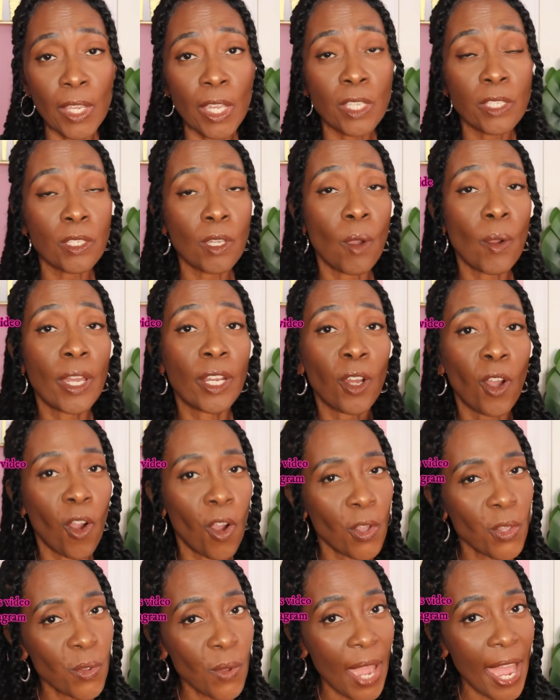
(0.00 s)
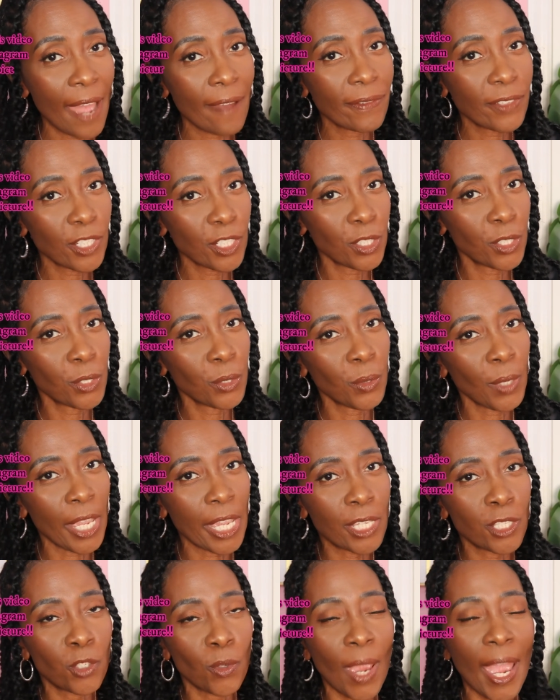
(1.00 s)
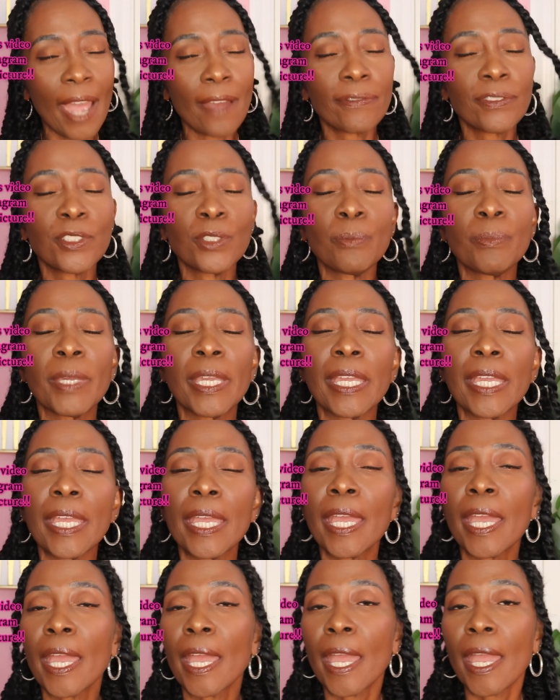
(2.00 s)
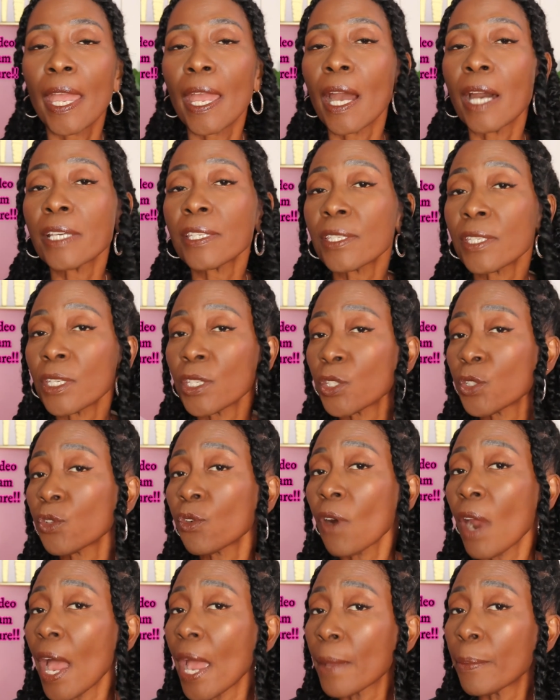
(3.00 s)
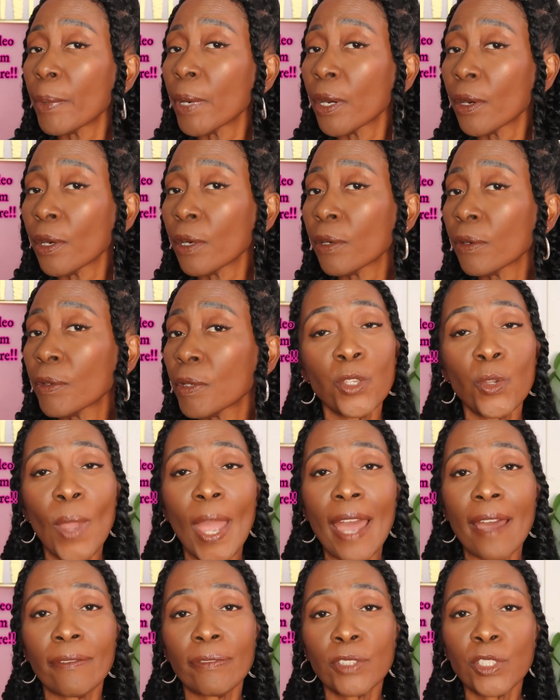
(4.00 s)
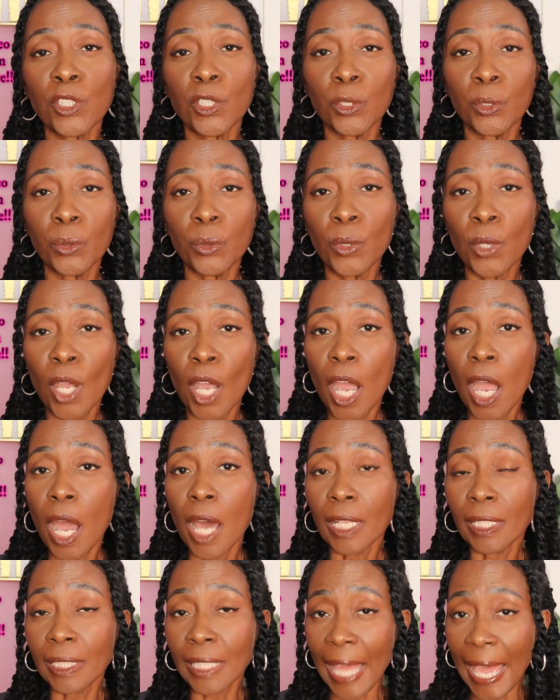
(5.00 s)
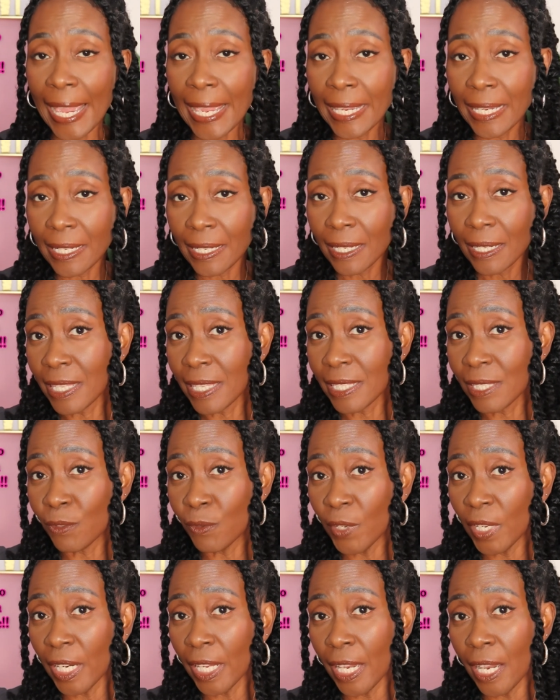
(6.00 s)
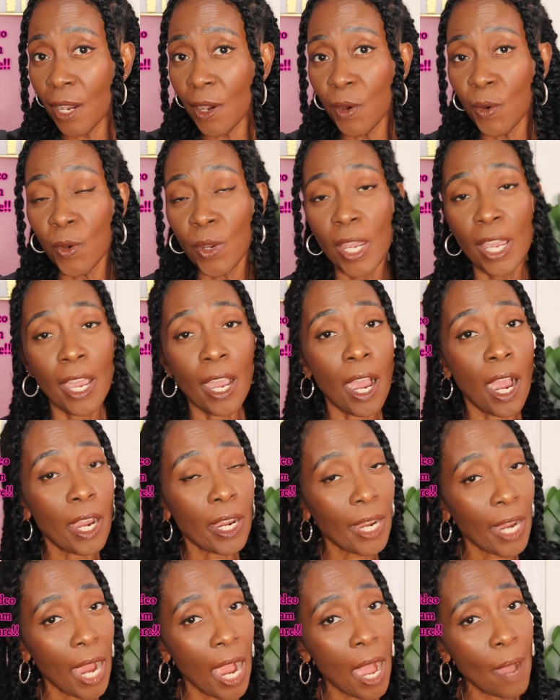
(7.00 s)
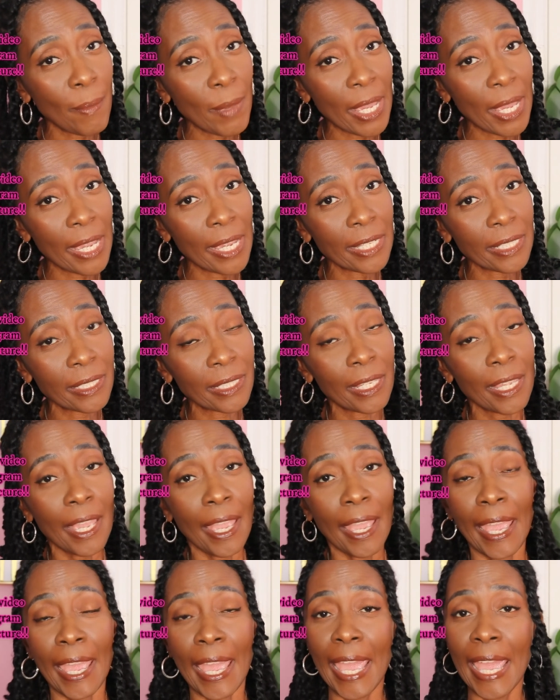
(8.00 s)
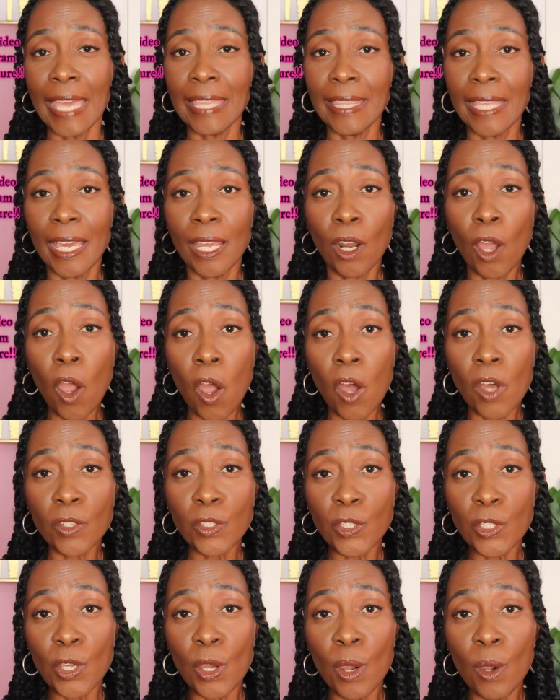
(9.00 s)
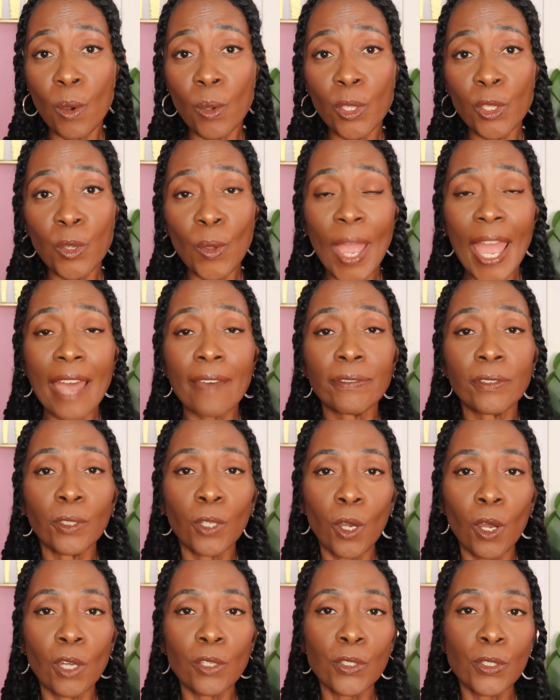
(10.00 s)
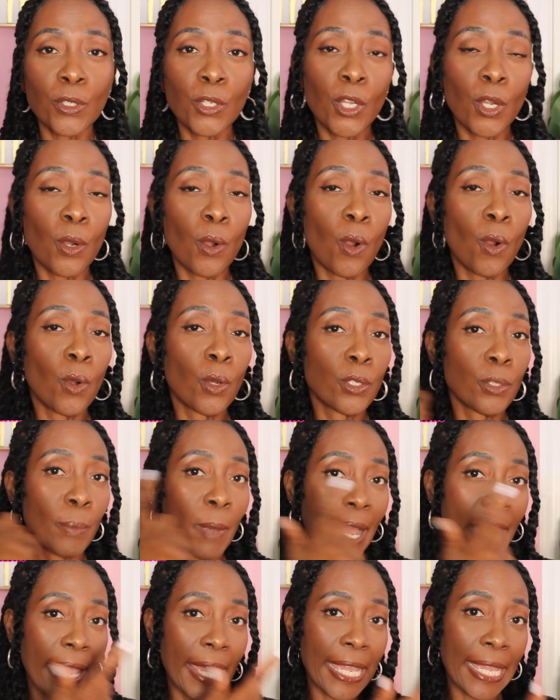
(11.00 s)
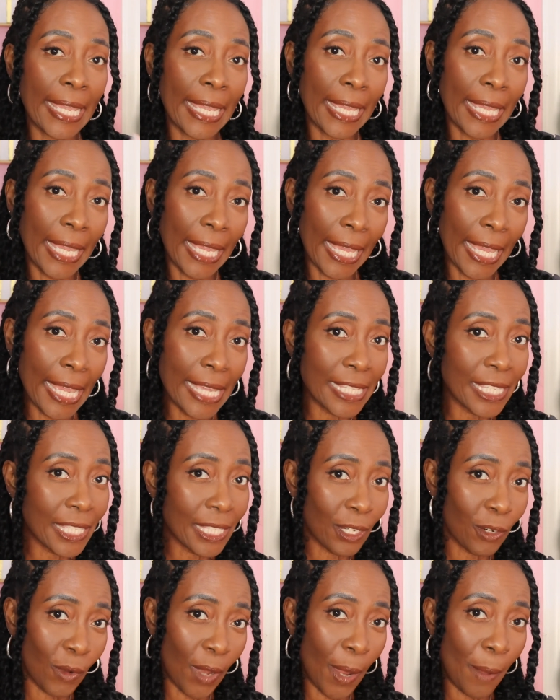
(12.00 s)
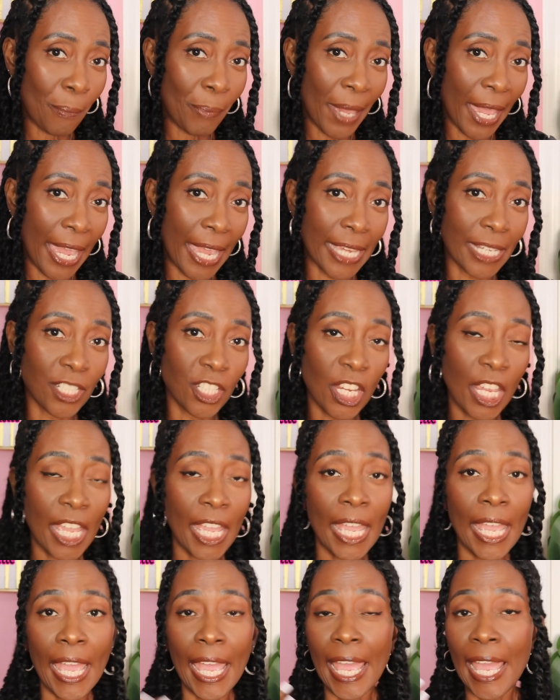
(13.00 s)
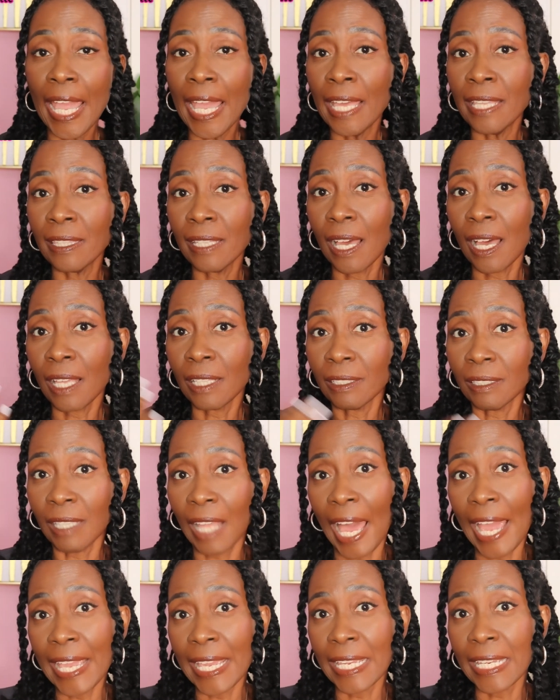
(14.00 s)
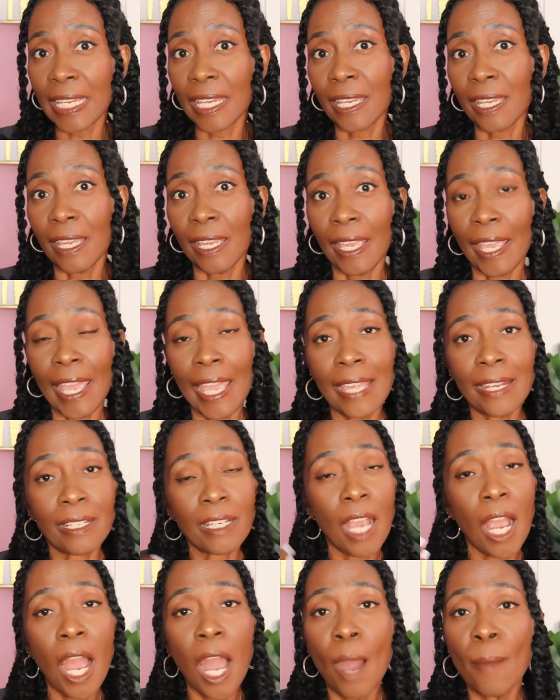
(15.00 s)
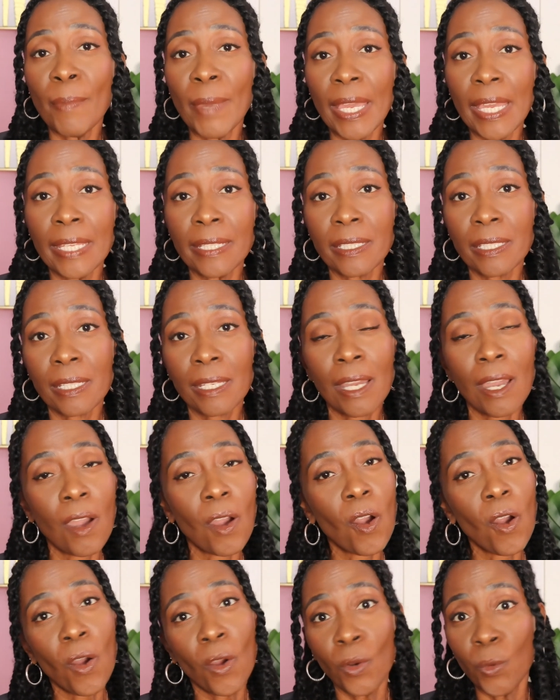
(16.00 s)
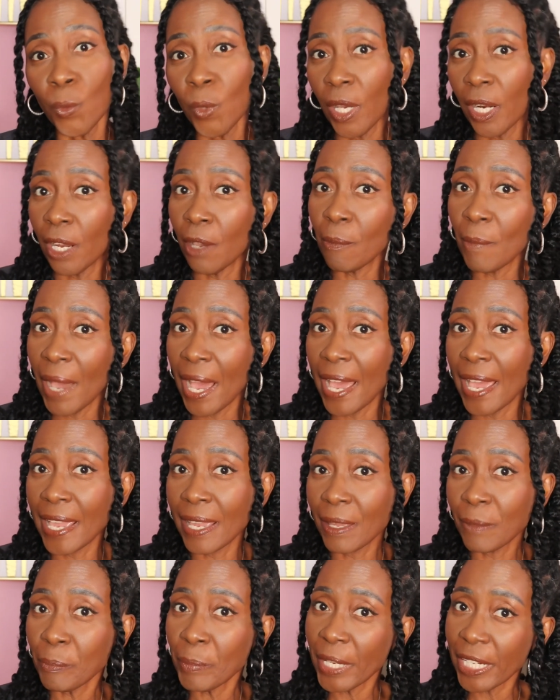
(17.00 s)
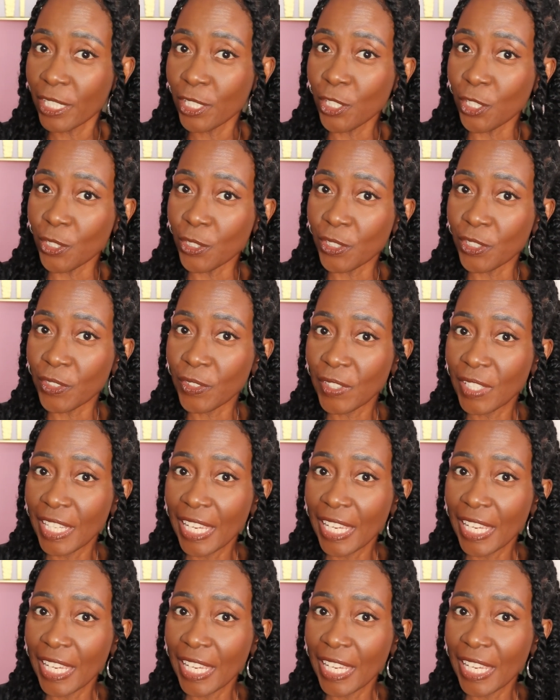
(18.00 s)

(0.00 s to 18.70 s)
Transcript: So, and all you have to do is you have to be a subscriber, you have to like this video, comment, and then also you have to also go on my Instagram page and like and comment on one of my pictures.